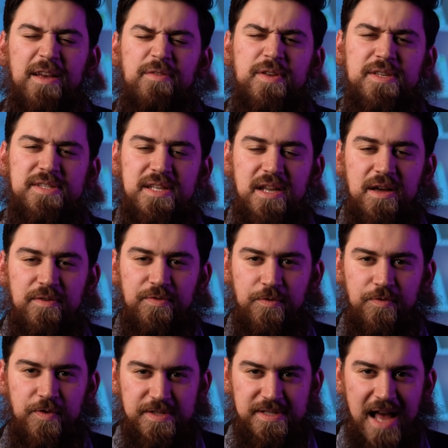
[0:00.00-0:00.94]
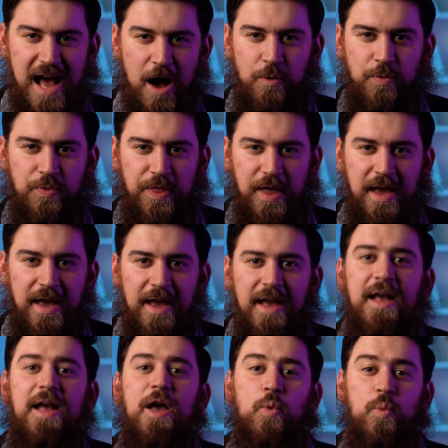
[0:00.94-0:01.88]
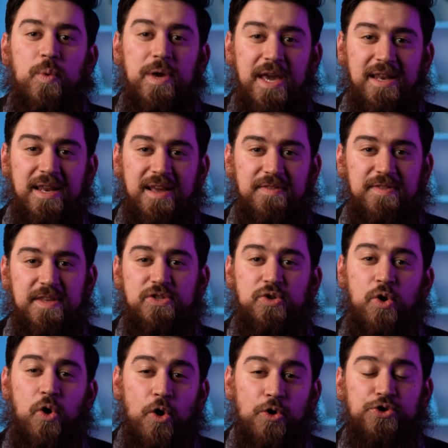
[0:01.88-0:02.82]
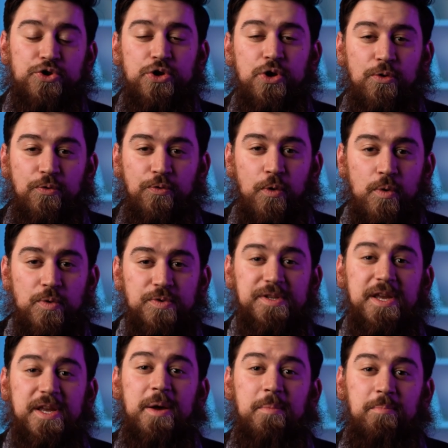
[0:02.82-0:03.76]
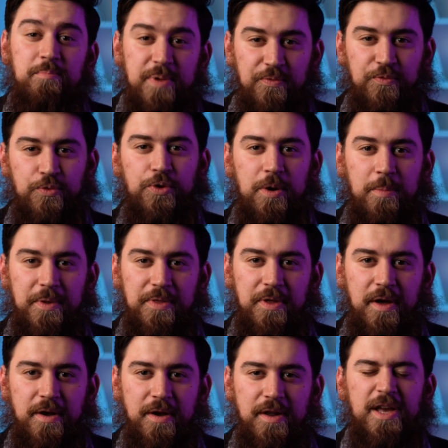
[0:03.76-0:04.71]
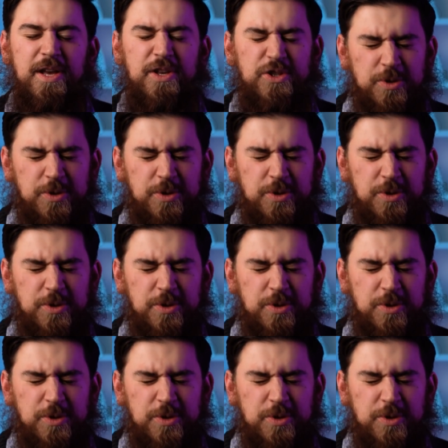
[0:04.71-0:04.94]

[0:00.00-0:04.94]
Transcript: If there's enough of us out there, we can get this onto your phones before Ramadan.